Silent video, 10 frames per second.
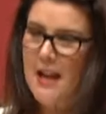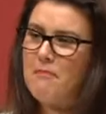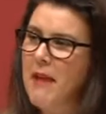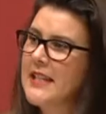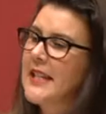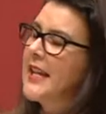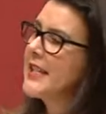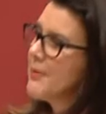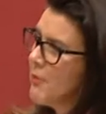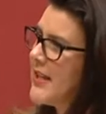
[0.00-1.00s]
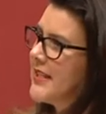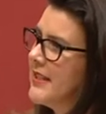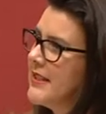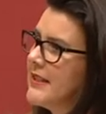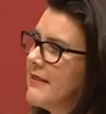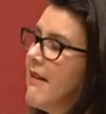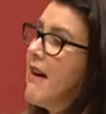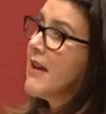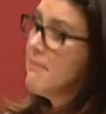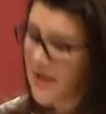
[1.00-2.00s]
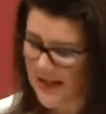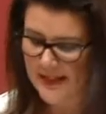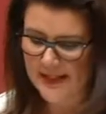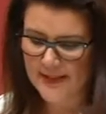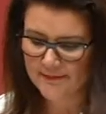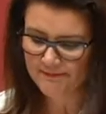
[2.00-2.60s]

But express it I must,